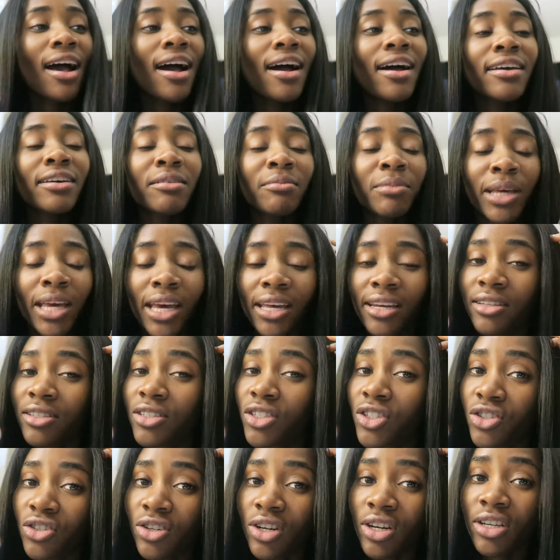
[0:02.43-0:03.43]
I am
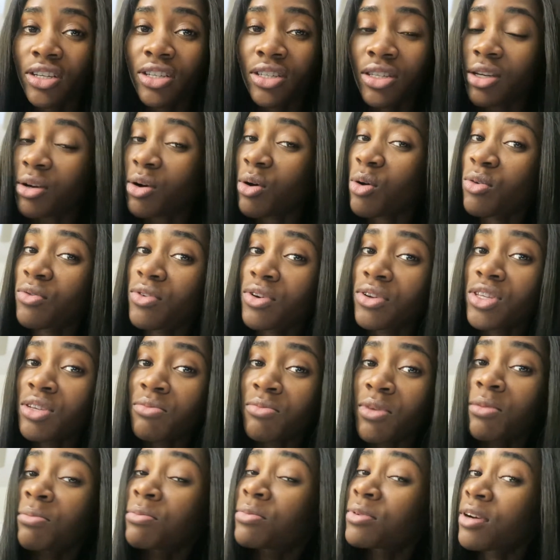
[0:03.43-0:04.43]
getting dressed to go over
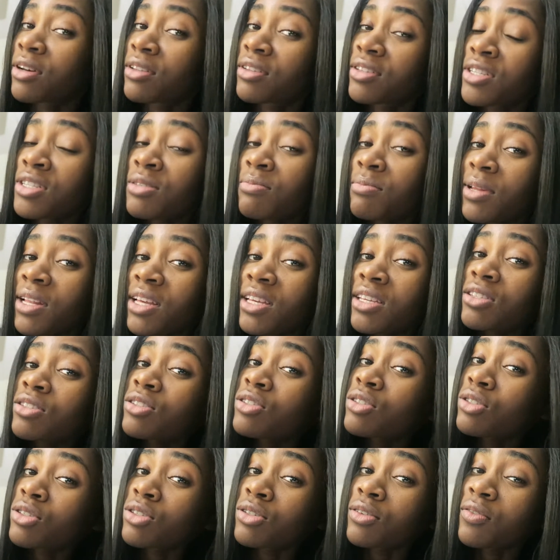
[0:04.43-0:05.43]
to my brother's
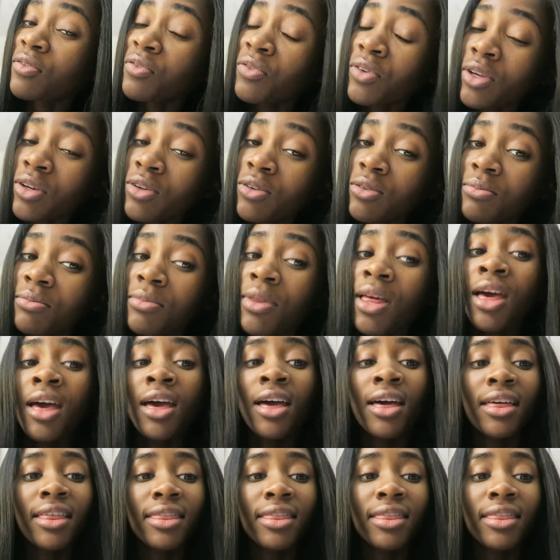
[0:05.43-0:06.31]
place to film